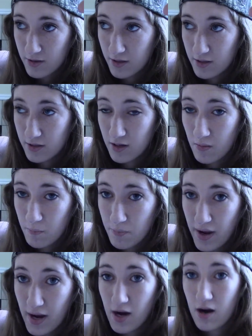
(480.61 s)
going to
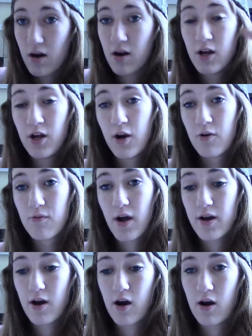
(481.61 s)
compare
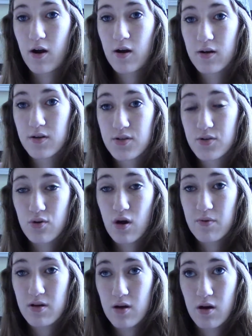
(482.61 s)
Red Heart
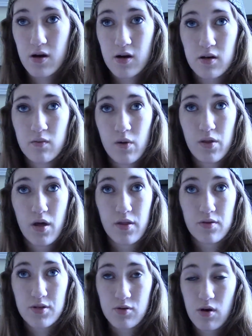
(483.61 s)
scrubby yarn with
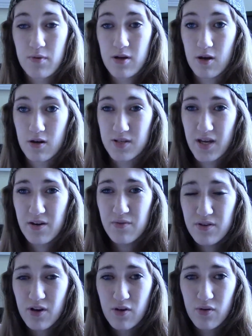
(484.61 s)
other scrubby yarns. I
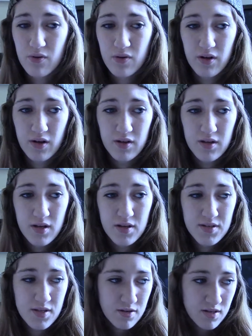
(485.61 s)
don't know,
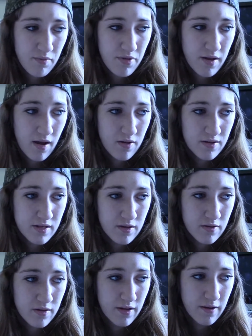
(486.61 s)
is there something else
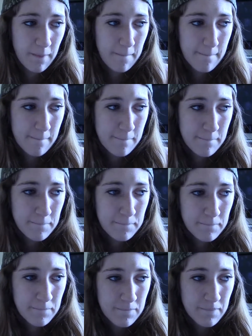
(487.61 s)
other than,
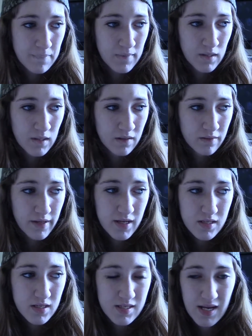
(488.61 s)

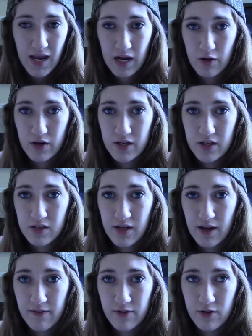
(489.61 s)
like, does Karen
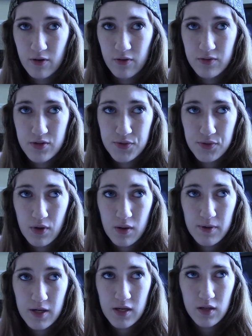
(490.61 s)
have their own
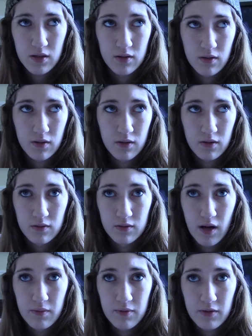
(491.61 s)
scrubby, or
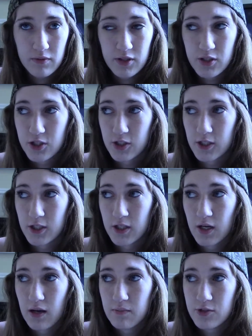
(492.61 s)
I'm not really
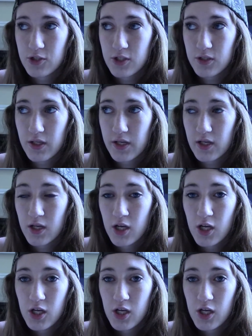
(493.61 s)
sure. I'm sure, like,